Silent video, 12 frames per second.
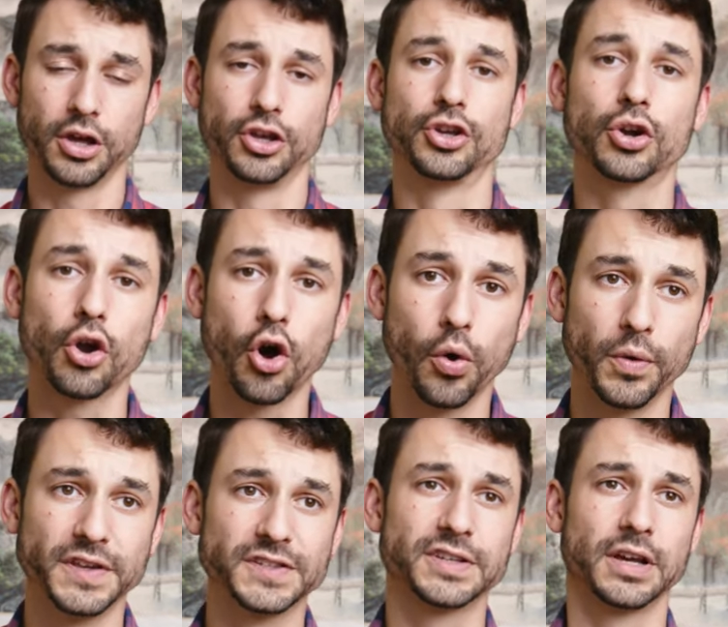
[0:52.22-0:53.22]
You're
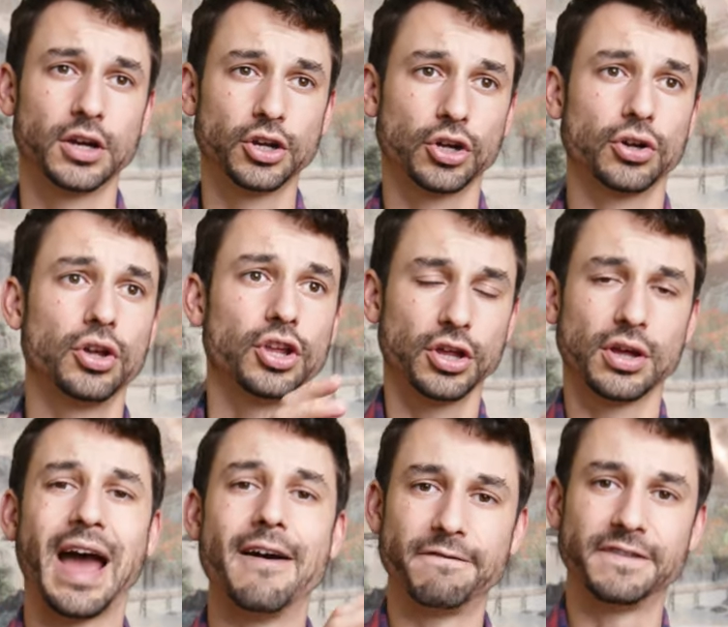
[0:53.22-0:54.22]
always
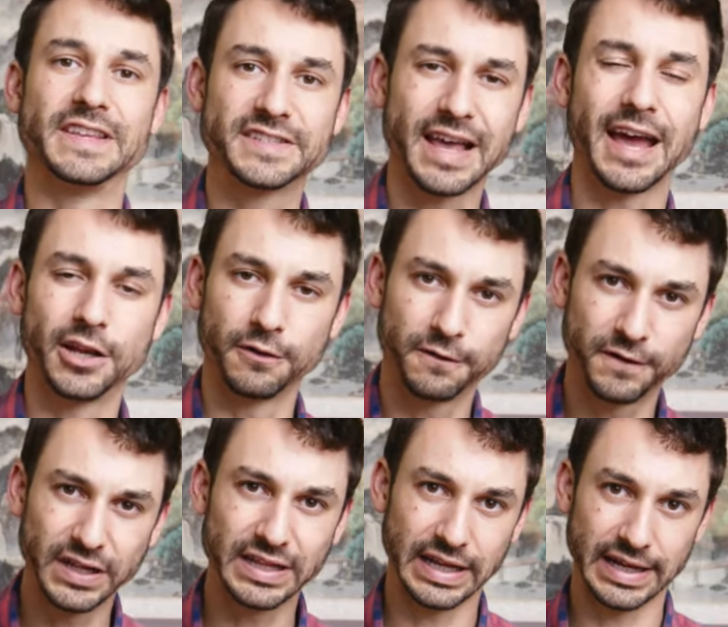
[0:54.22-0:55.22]
have this kind of
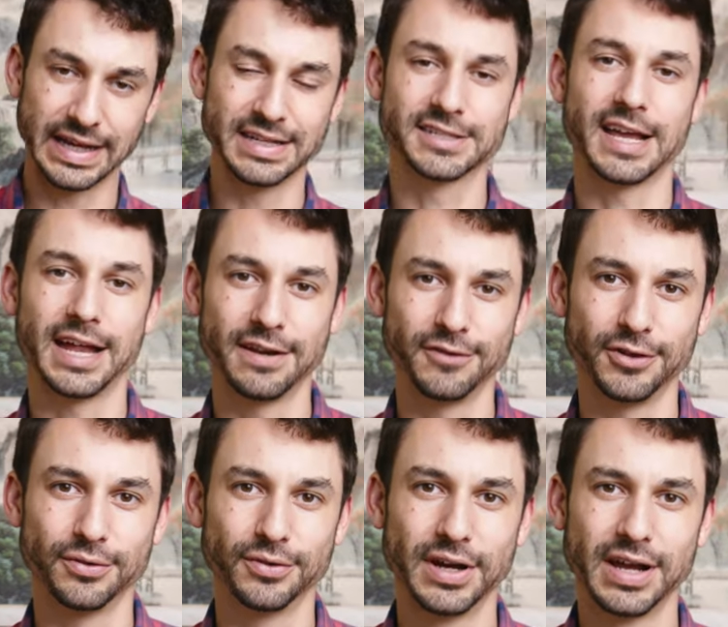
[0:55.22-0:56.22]
feeling inside of
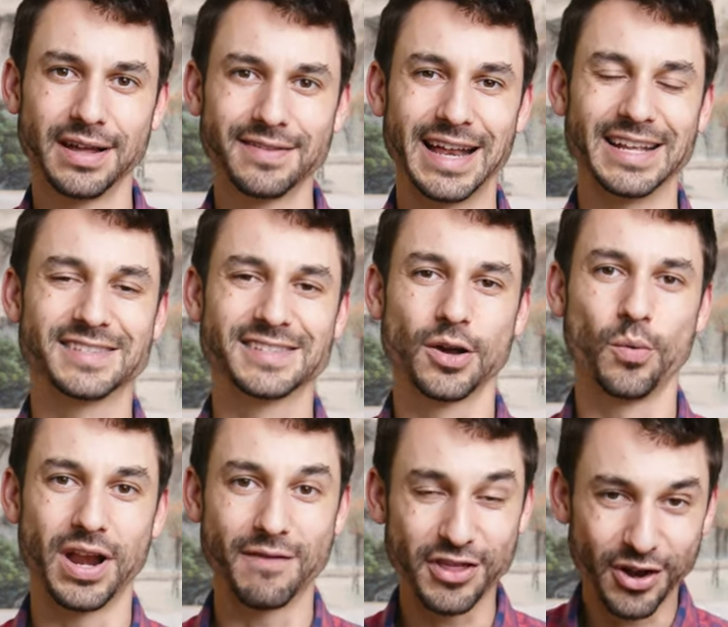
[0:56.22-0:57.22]
you that it's
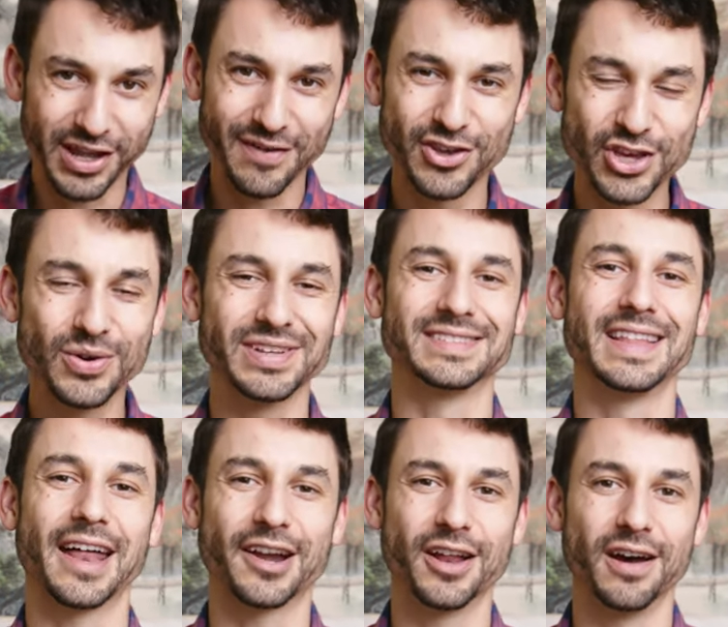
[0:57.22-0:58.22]
whatever they're giving you is
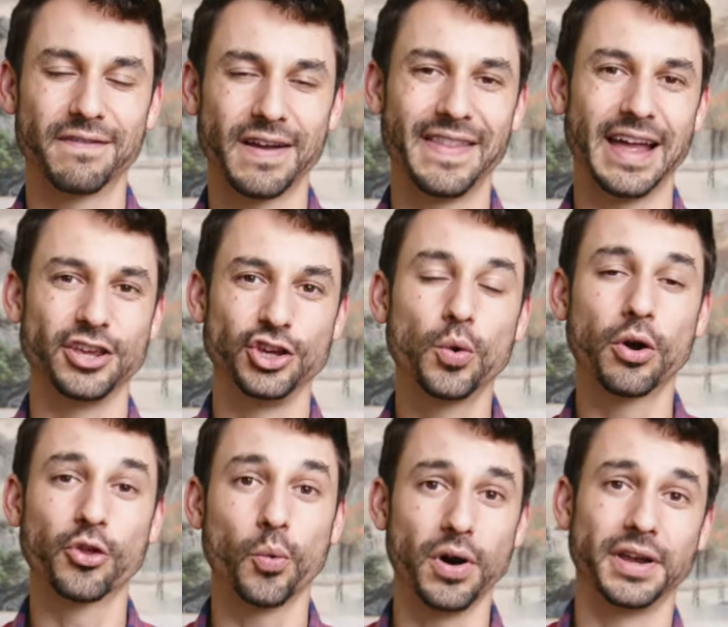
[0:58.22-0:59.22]
not enough and that you
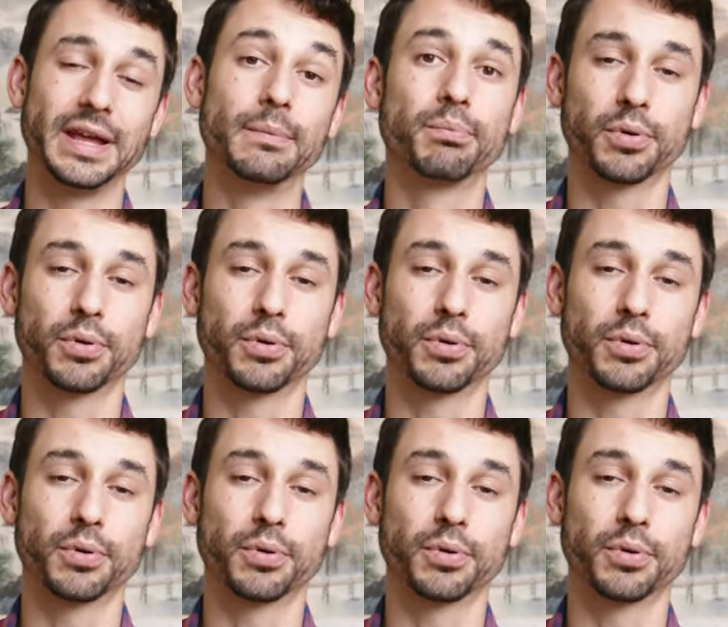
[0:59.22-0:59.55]
are the one in